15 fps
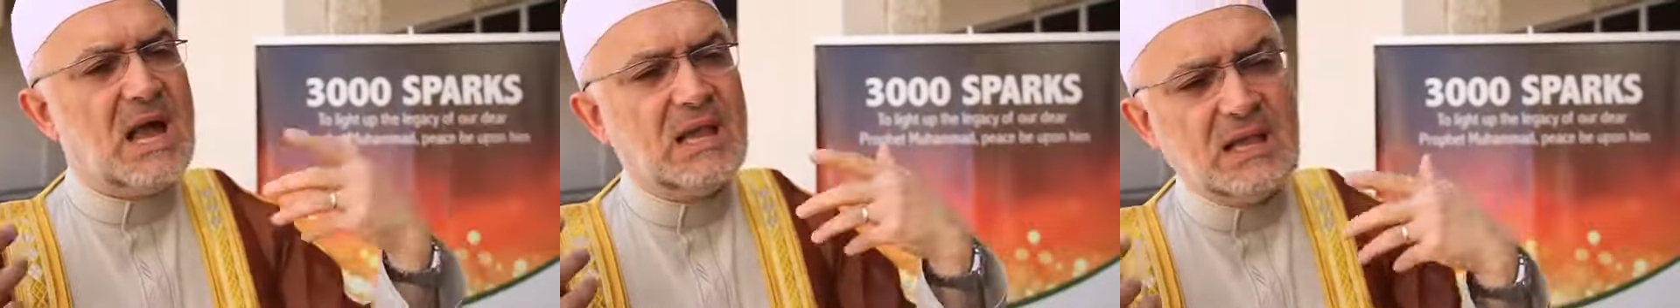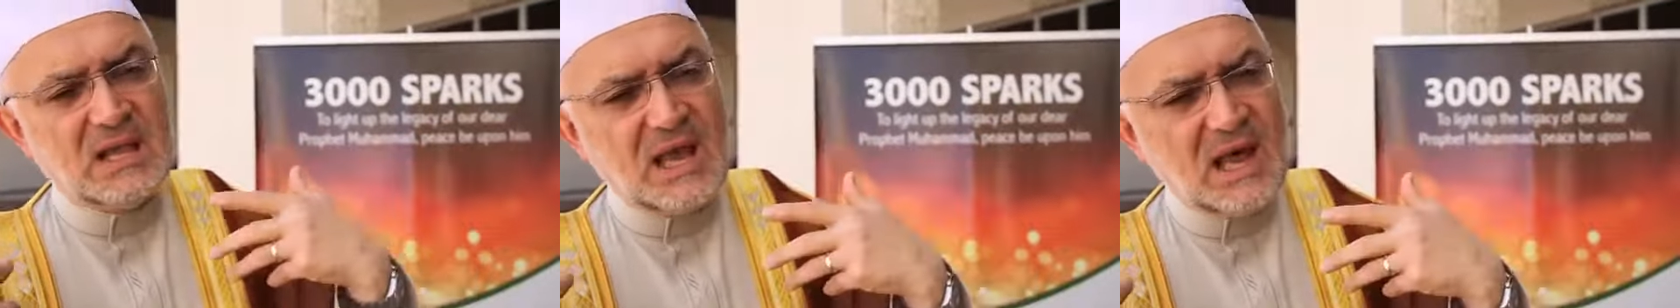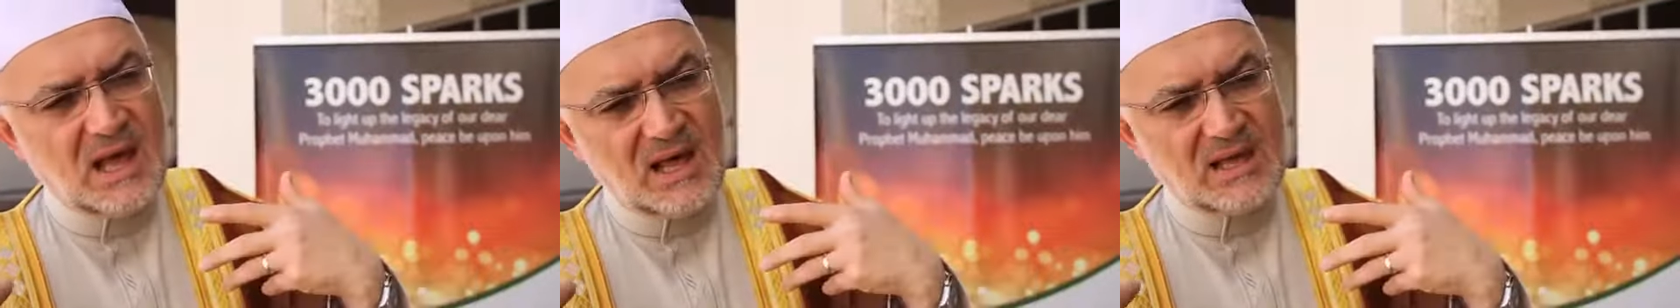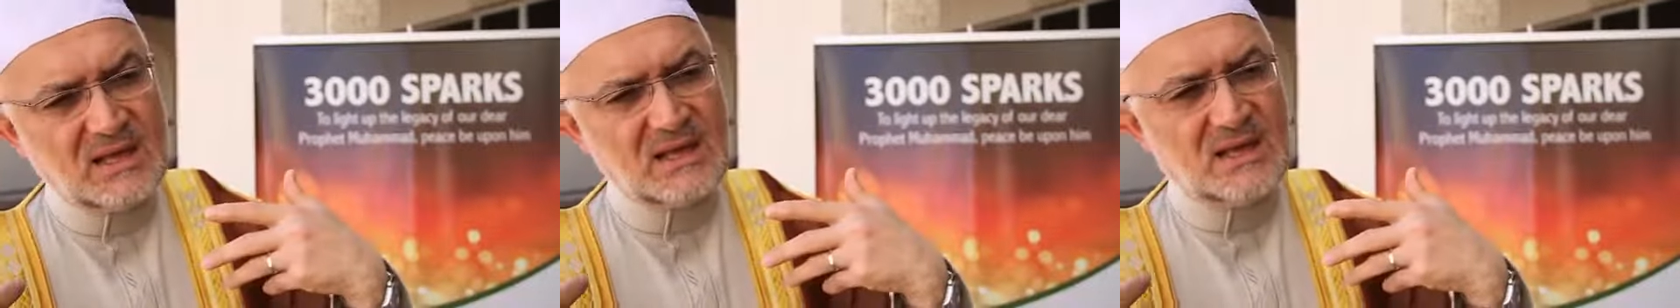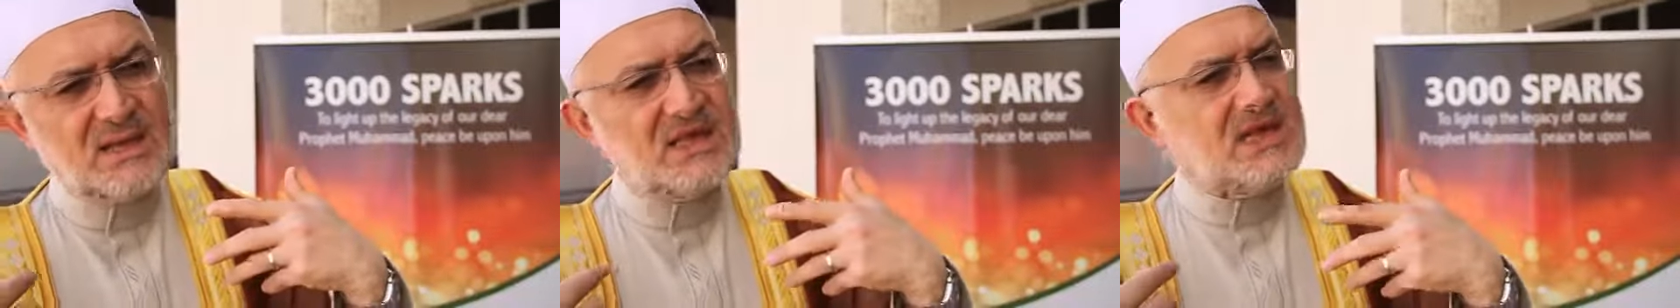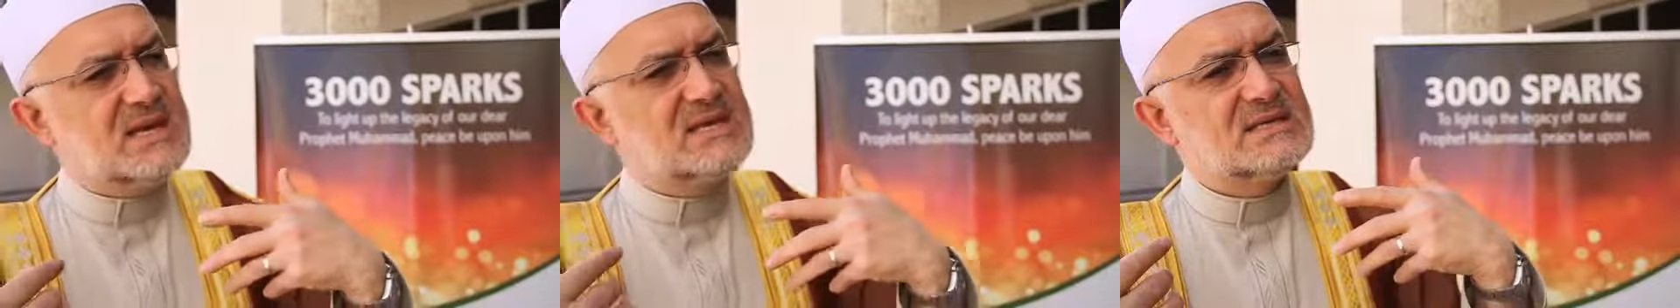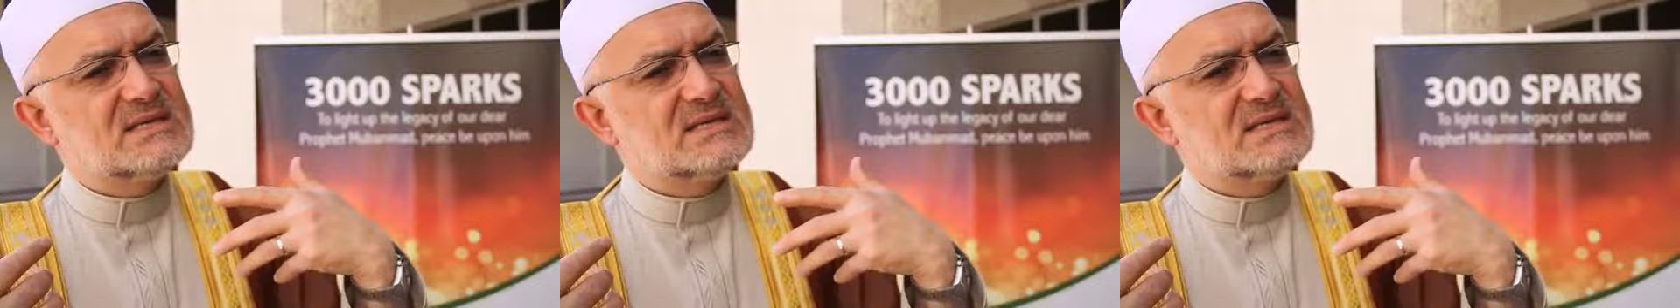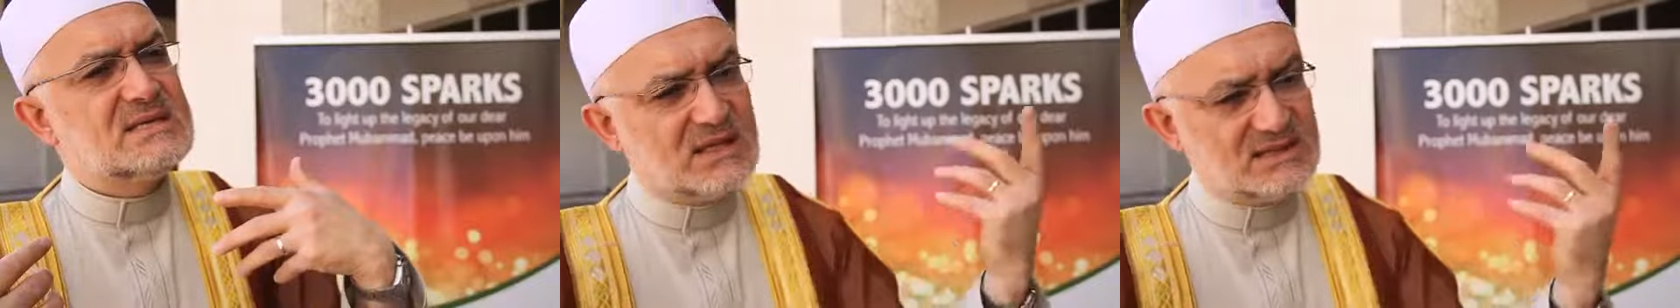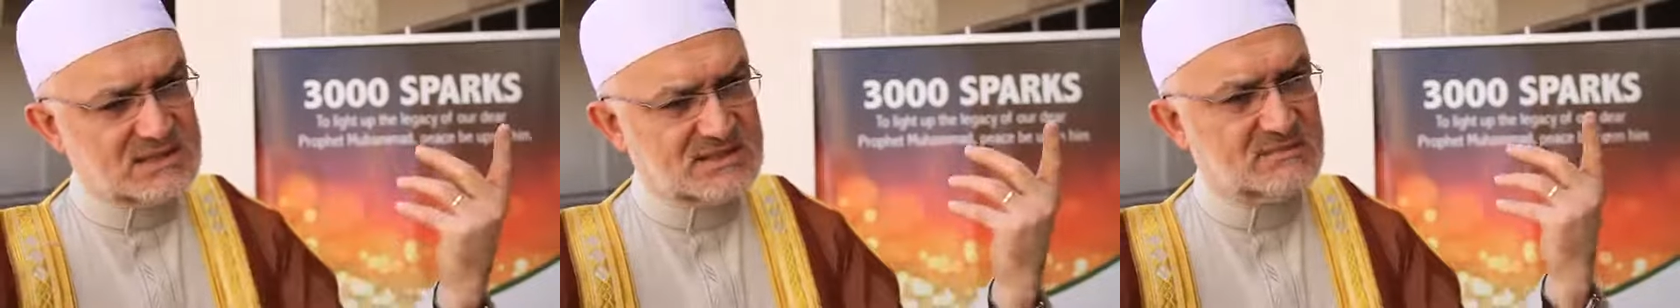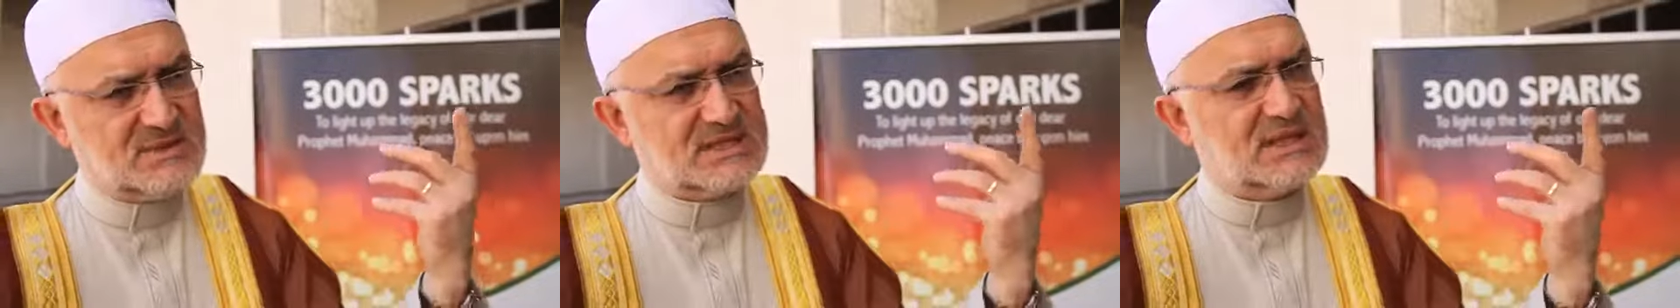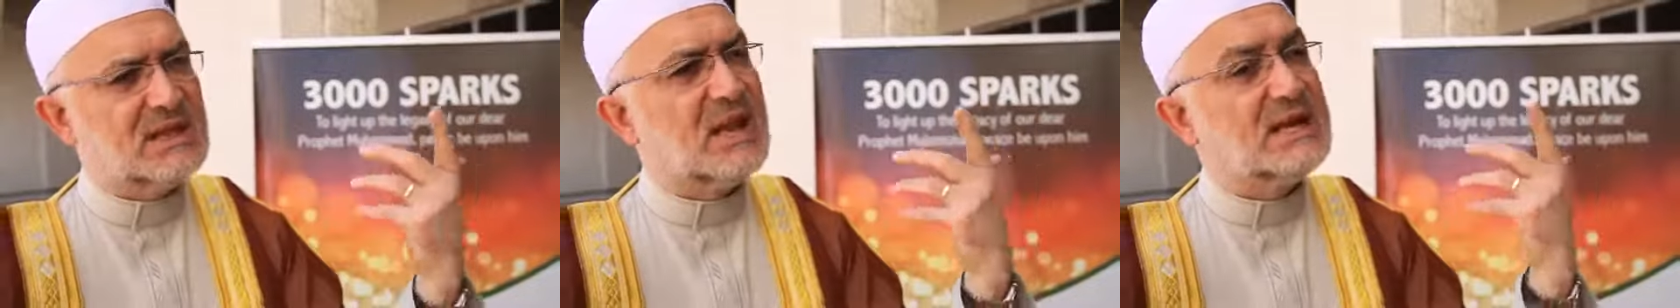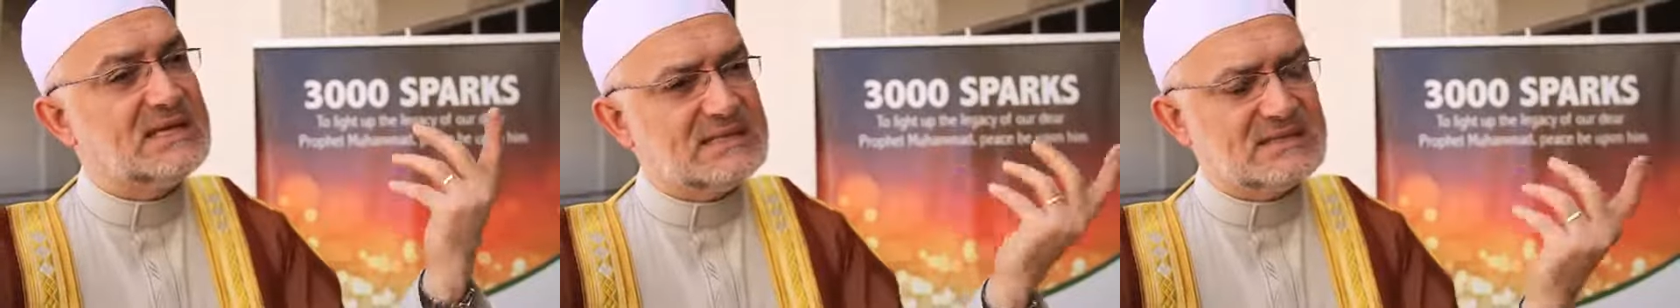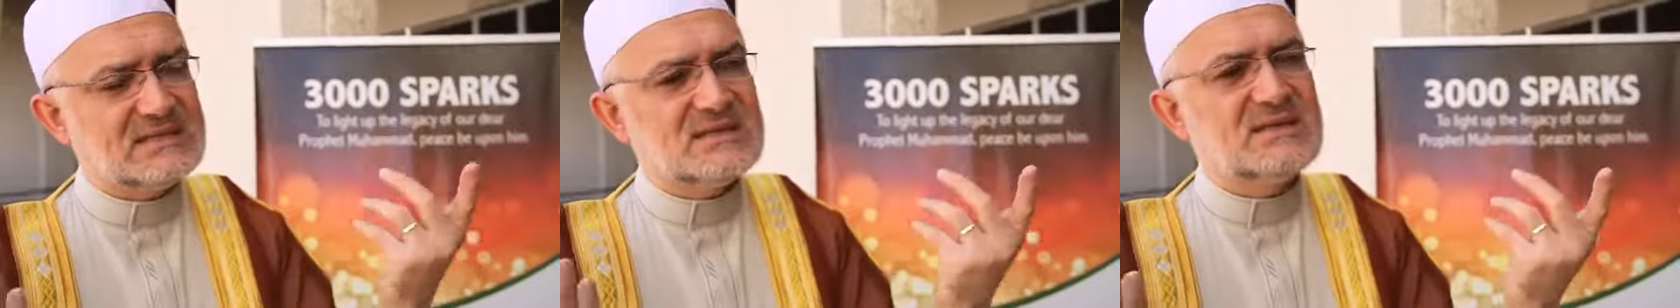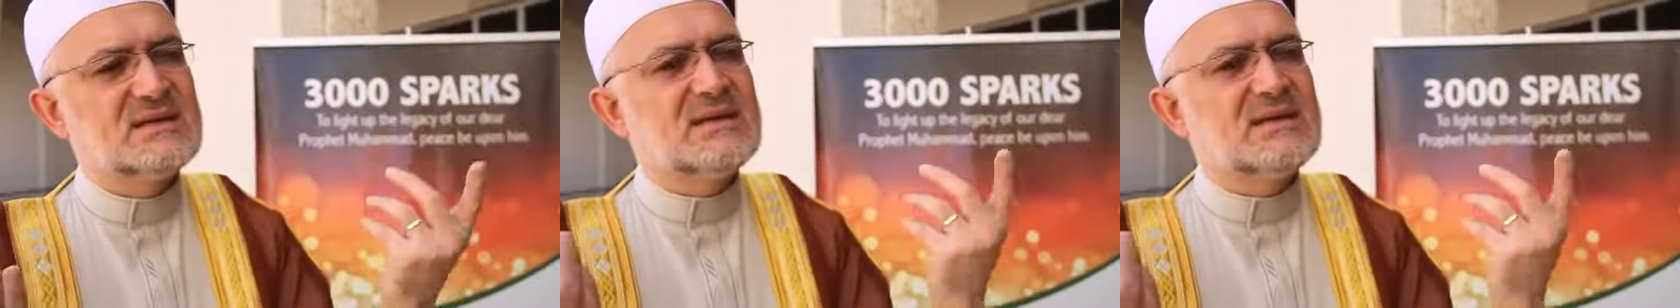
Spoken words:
Allah is the ultimate light